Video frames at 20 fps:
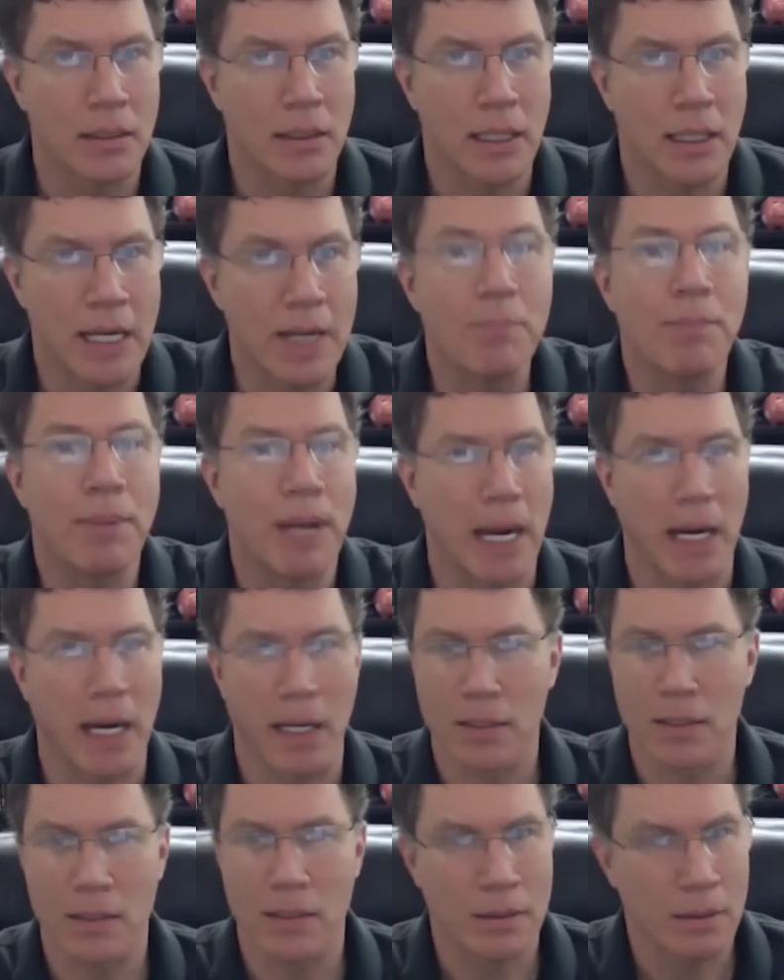
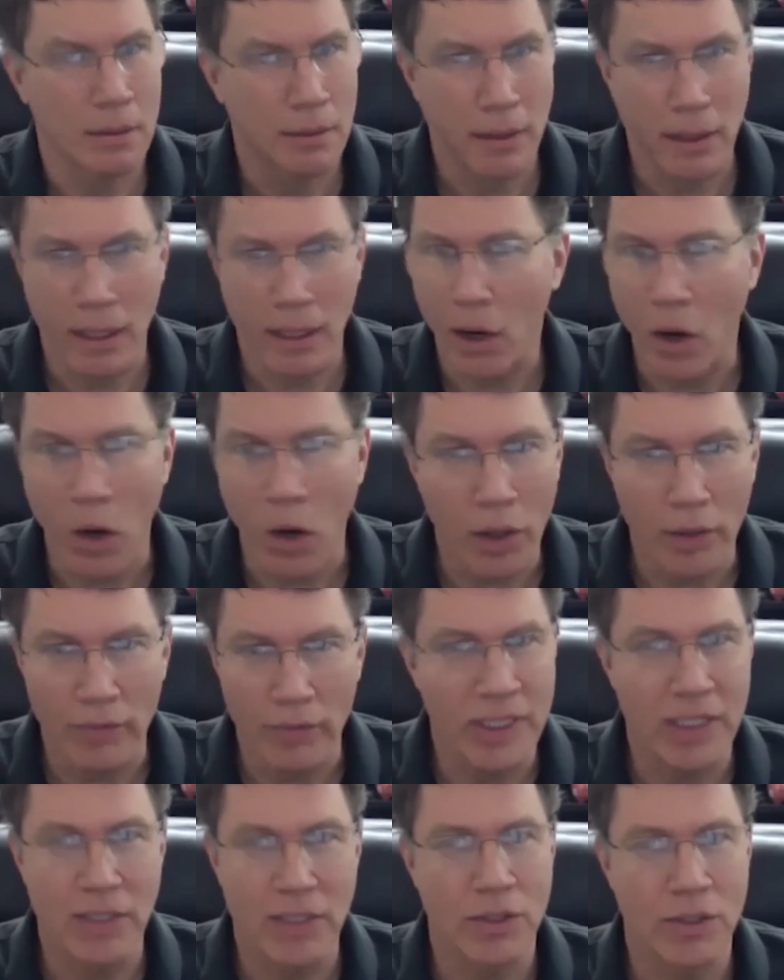impacts all
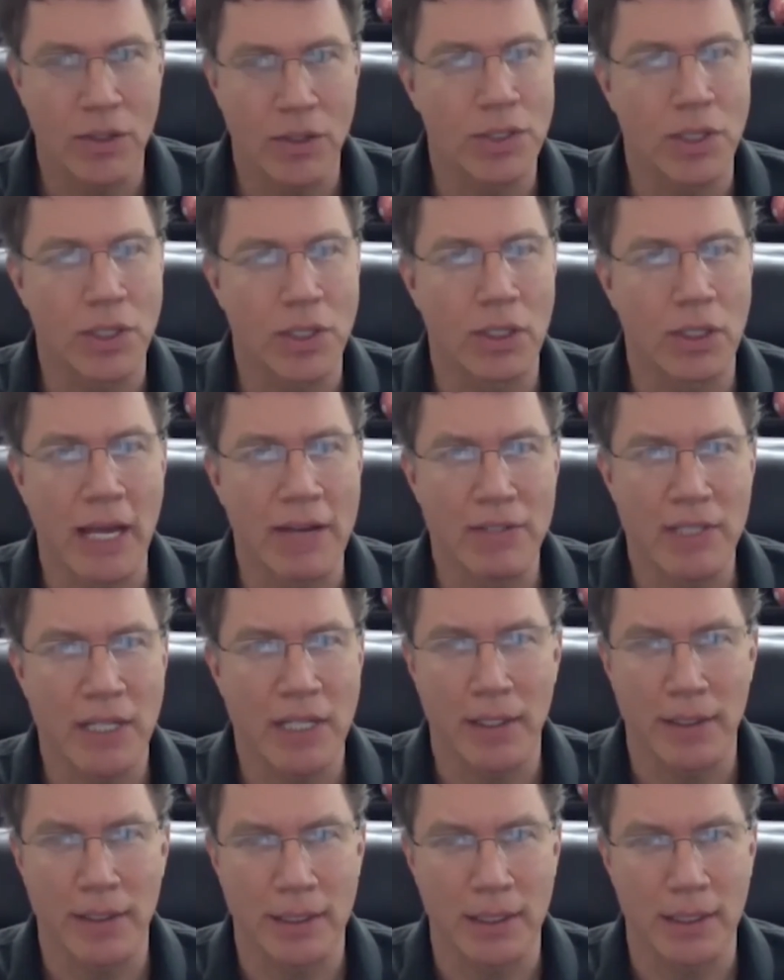of those other
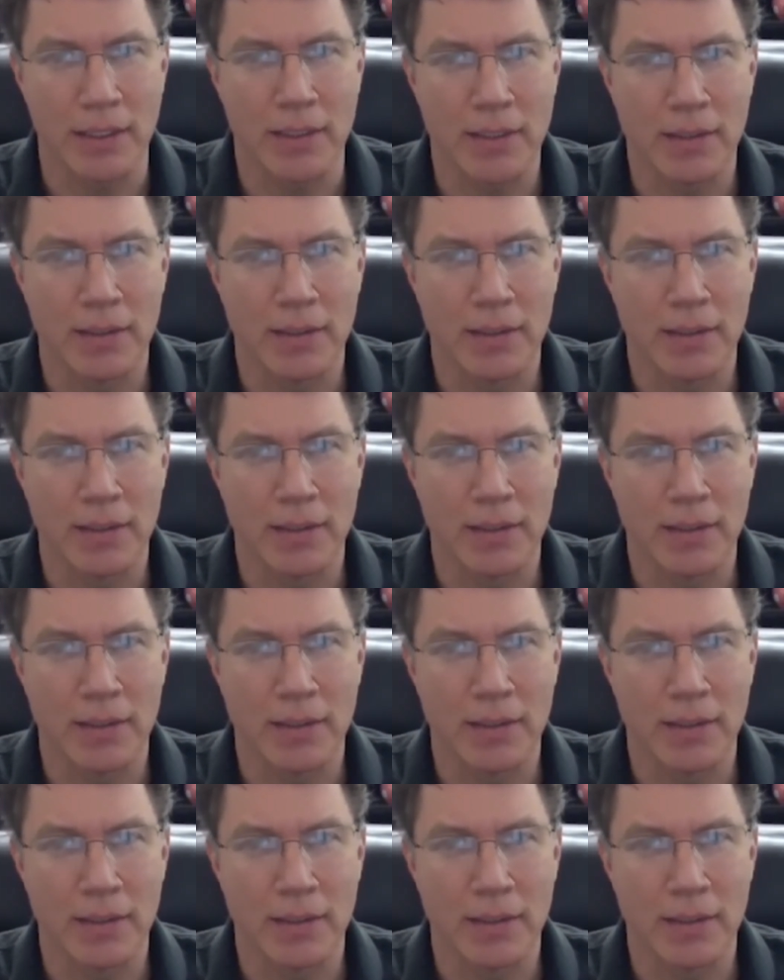lifestyle things.